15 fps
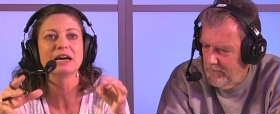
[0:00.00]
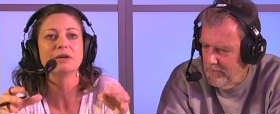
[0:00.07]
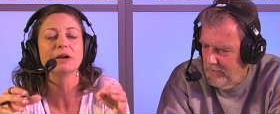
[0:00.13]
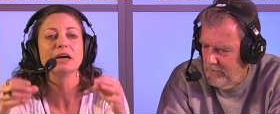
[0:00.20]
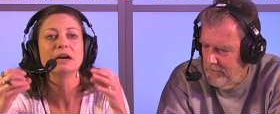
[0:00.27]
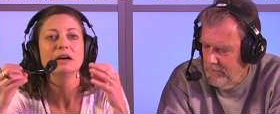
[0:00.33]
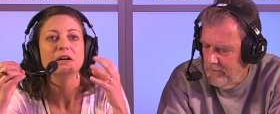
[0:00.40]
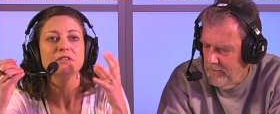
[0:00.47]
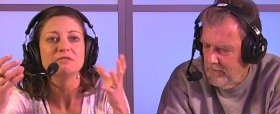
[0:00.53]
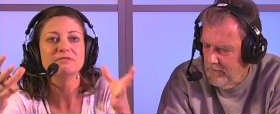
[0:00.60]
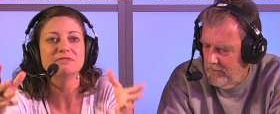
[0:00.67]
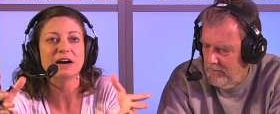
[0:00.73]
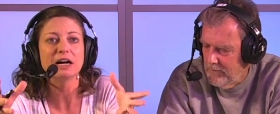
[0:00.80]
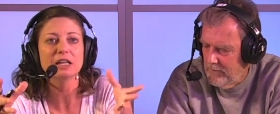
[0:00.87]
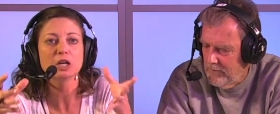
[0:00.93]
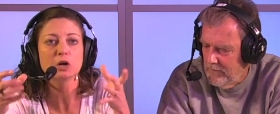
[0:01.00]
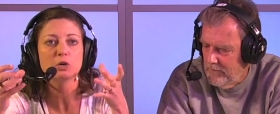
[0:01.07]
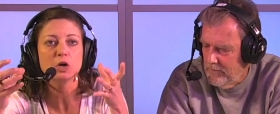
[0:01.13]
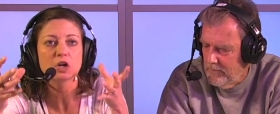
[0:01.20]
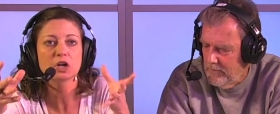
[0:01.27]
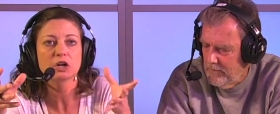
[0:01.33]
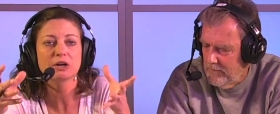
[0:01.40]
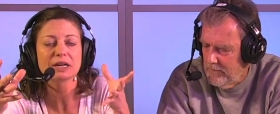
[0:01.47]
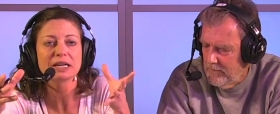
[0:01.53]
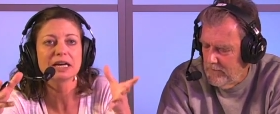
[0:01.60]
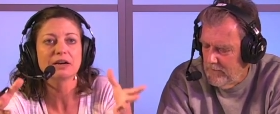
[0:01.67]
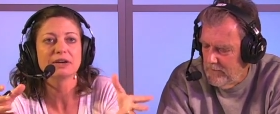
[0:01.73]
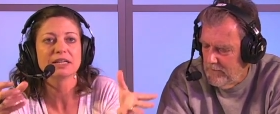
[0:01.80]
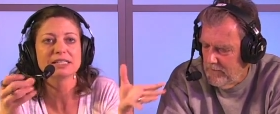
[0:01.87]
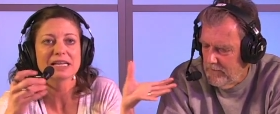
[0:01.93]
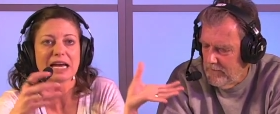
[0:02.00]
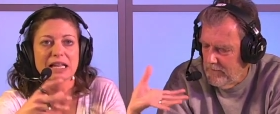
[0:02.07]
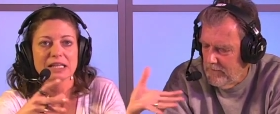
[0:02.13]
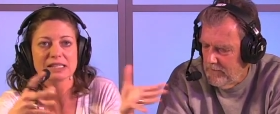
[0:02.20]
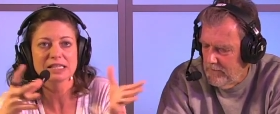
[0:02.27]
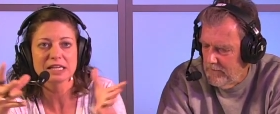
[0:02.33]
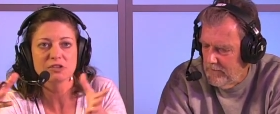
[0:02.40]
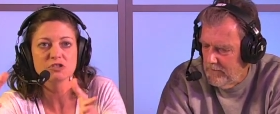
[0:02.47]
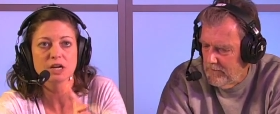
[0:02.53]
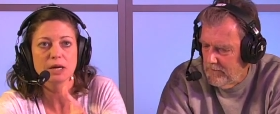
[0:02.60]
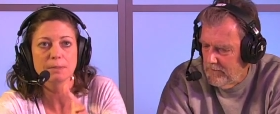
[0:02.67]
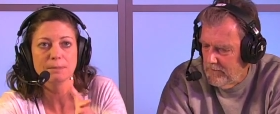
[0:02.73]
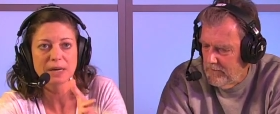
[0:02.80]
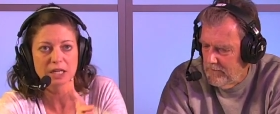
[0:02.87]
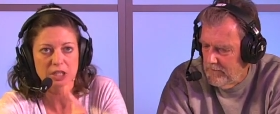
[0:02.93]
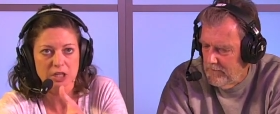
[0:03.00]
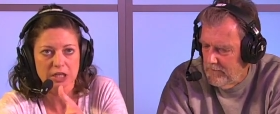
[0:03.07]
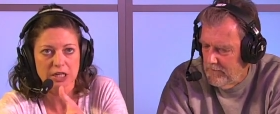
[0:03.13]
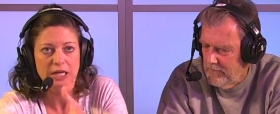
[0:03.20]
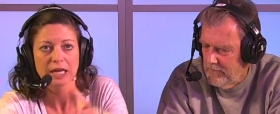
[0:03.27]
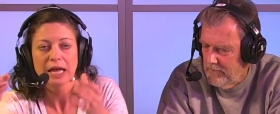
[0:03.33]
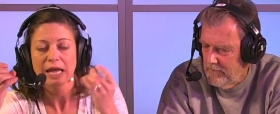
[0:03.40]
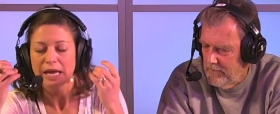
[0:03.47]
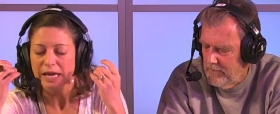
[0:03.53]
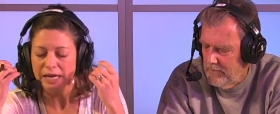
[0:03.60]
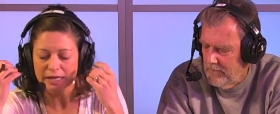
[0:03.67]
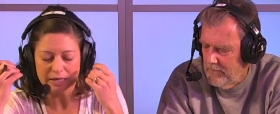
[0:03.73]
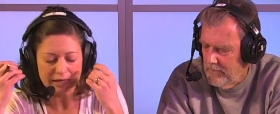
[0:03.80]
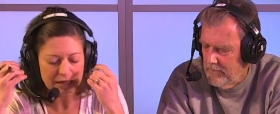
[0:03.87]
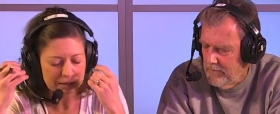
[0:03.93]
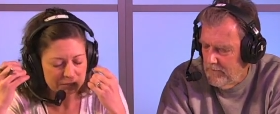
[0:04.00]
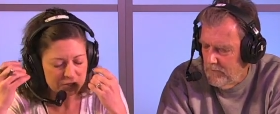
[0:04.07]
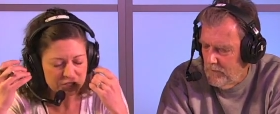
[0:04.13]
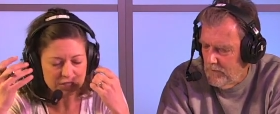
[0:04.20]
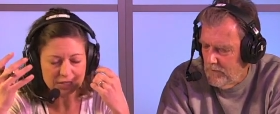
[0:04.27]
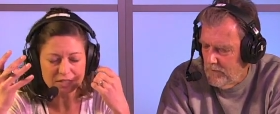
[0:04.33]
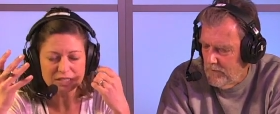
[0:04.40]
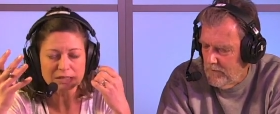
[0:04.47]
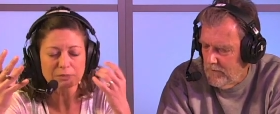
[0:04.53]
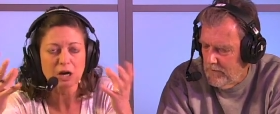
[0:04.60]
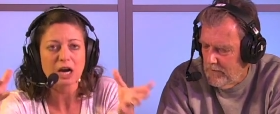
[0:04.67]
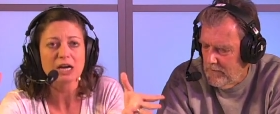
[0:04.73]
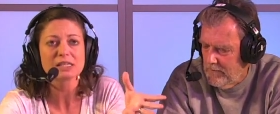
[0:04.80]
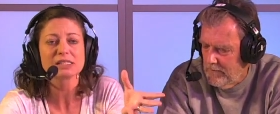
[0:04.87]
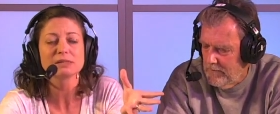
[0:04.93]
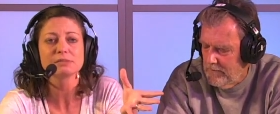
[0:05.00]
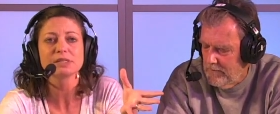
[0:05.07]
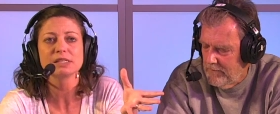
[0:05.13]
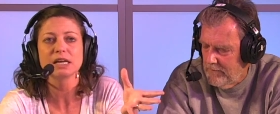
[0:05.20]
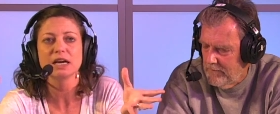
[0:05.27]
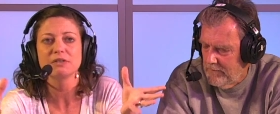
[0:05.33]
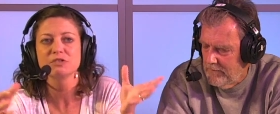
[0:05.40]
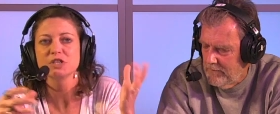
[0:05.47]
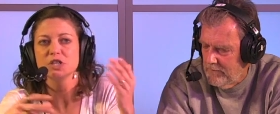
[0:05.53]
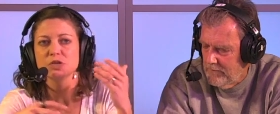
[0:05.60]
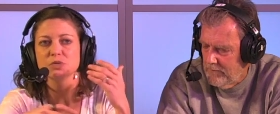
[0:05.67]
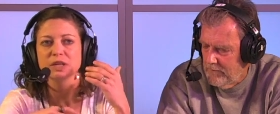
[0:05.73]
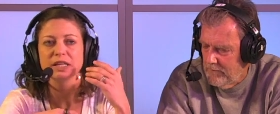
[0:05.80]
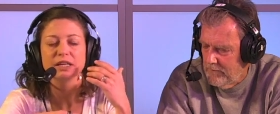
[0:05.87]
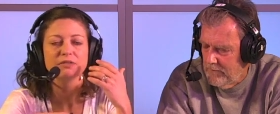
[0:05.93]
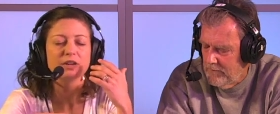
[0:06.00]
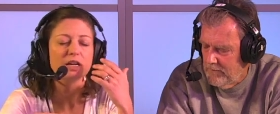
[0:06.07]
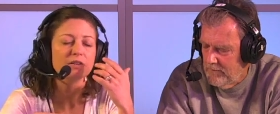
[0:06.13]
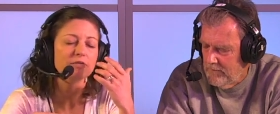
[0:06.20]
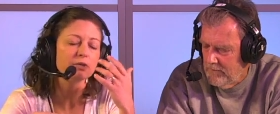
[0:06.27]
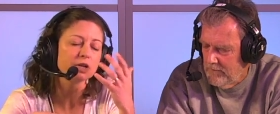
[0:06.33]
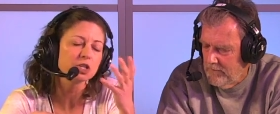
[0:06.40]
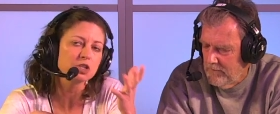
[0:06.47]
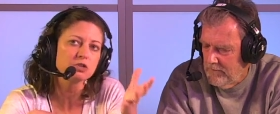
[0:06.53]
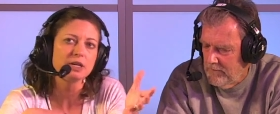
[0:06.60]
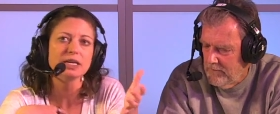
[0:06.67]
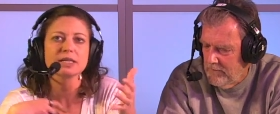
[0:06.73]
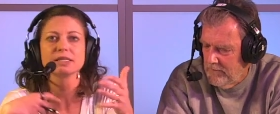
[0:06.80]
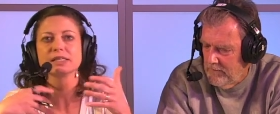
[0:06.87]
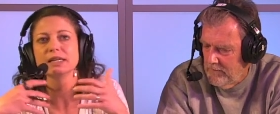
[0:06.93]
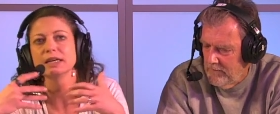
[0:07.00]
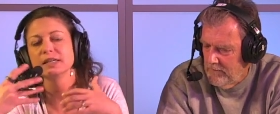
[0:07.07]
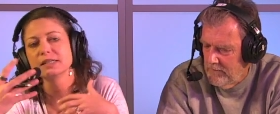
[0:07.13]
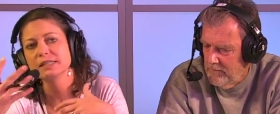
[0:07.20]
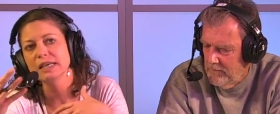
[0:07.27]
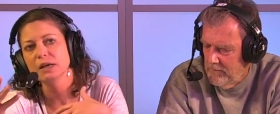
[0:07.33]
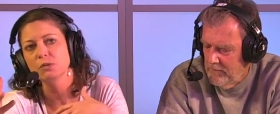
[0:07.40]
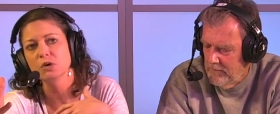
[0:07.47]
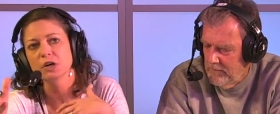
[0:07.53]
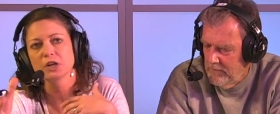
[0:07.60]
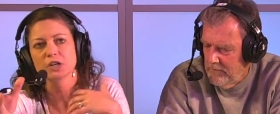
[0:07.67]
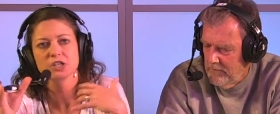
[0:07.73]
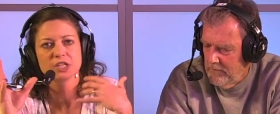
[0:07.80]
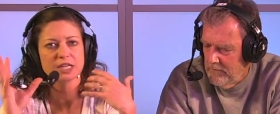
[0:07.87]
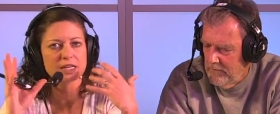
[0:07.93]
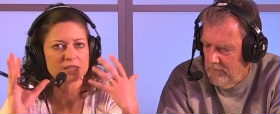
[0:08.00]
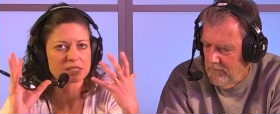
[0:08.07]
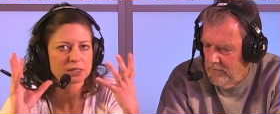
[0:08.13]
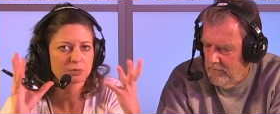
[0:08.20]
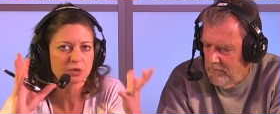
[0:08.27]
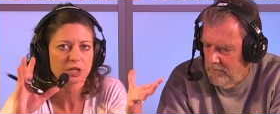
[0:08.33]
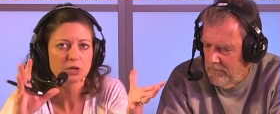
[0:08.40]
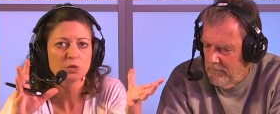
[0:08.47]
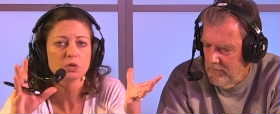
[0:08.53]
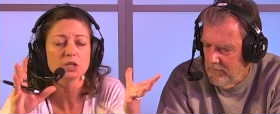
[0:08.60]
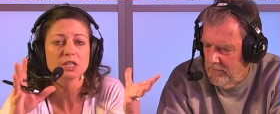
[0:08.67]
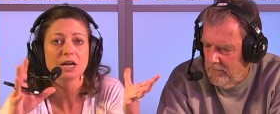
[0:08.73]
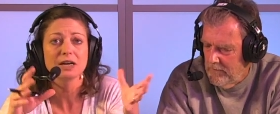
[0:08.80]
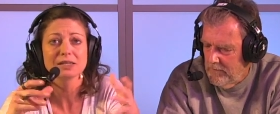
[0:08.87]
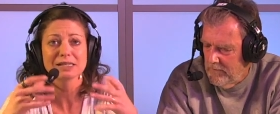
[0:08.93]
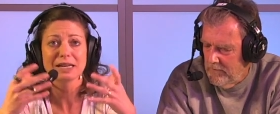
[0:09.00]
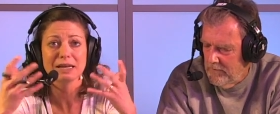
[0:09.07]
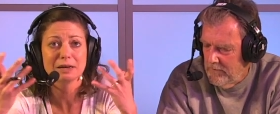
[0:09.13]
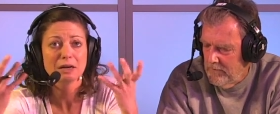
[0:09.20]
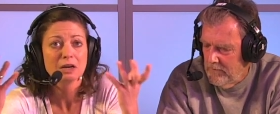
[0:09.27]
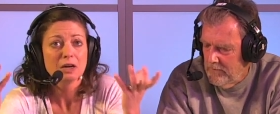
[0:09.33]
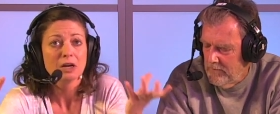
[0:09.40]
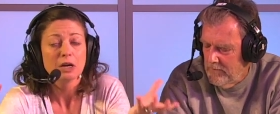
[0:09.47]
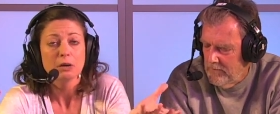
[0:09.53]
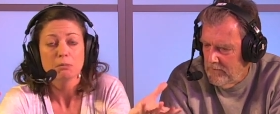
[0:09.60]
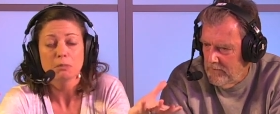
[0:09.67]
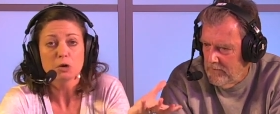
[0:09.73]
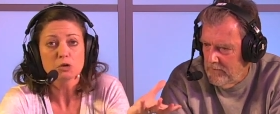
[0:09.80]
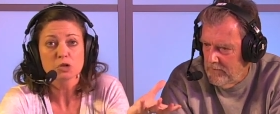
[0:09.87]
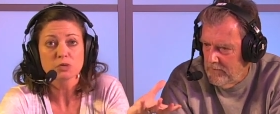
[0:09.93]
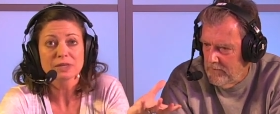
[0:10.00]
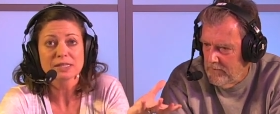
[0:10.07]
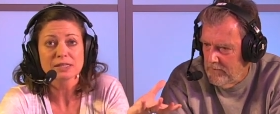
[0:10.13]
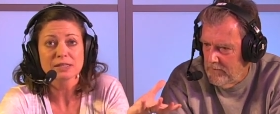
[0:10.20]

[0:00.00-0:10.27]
Speaker 1: account, follow her account. It's Alexandra Butler. And um, she does some awesome stuff. She's really involved with tricks and scent work. She has some really cool dogs. And most